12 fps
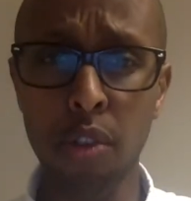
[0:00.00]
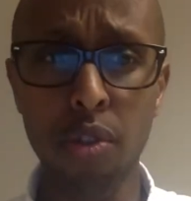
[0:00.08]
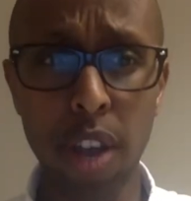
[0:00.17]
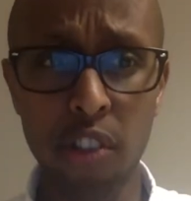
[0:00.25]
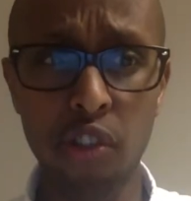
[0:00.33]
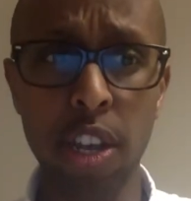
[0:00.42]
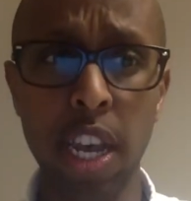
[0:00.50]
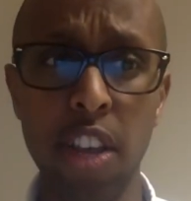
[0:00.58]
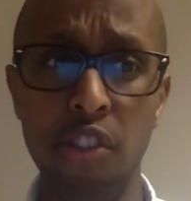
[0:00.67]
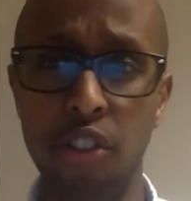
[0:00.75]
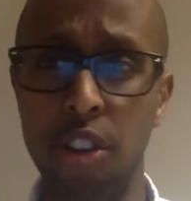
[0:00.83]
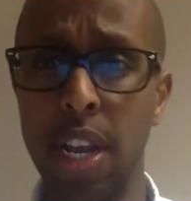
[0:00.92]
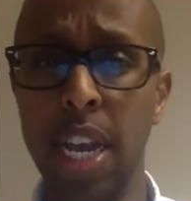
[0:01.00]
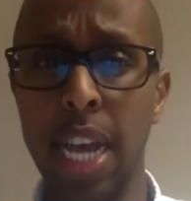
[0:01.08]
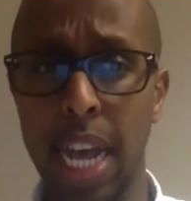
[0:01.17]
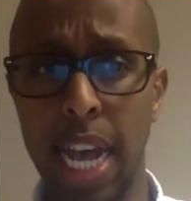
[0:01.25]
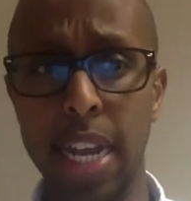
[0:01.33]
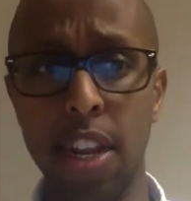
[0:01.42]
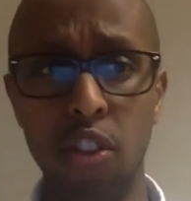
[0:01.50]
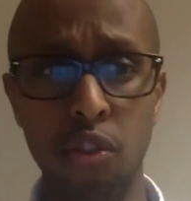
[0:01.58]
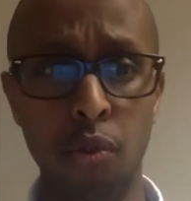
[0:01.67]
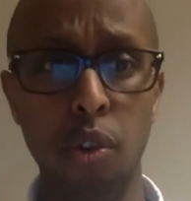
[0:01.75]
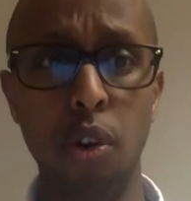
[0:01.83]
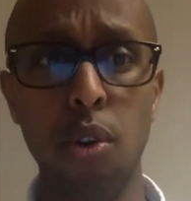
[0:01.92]
to education and
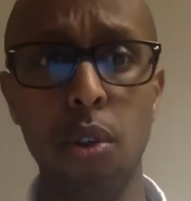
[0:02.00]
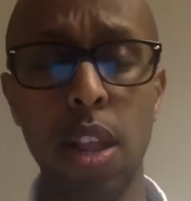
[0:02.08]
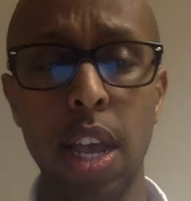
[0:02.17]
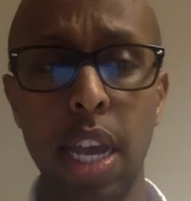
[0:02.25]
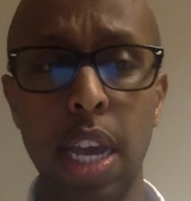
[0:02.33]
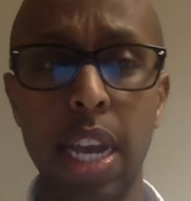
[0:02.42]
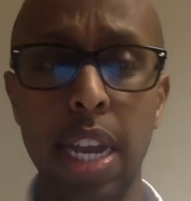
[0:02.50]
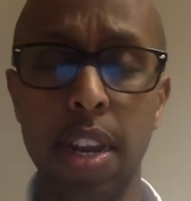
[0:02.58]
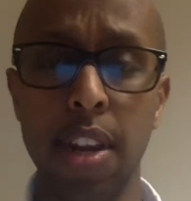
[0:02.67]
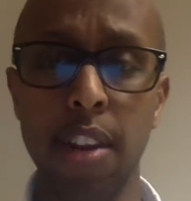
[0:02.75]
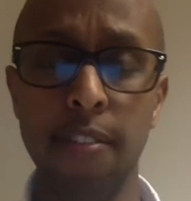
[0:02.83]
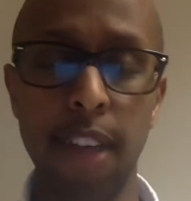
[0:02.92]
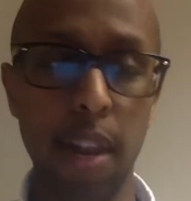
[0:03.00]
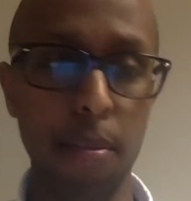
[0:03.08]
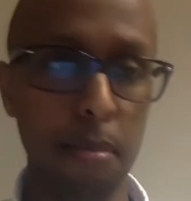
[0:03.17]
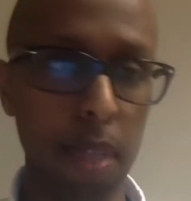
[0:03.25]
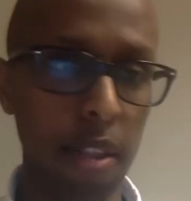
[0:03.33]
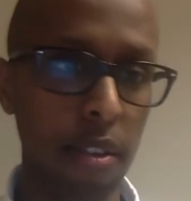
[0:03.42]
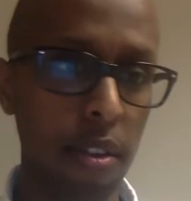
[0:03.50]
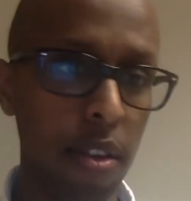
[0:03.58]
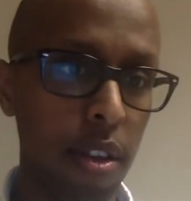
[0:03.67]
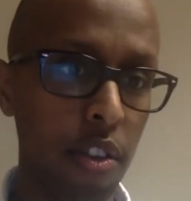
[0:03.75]
its role in development.